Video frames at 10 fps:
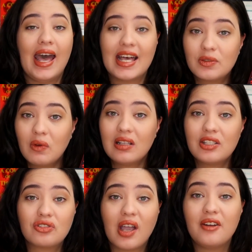as well
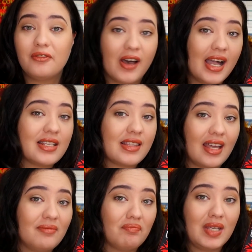as try and find
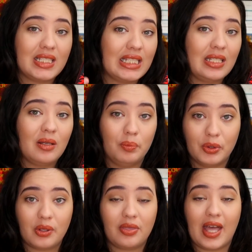that missing
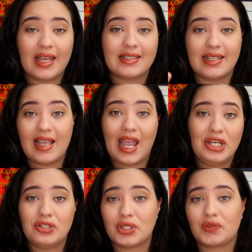book that the
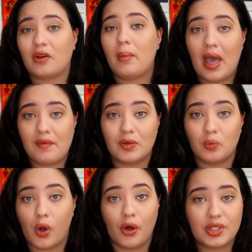angels from
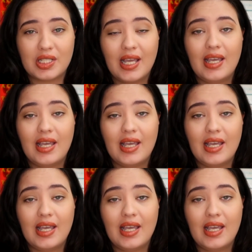heaven want.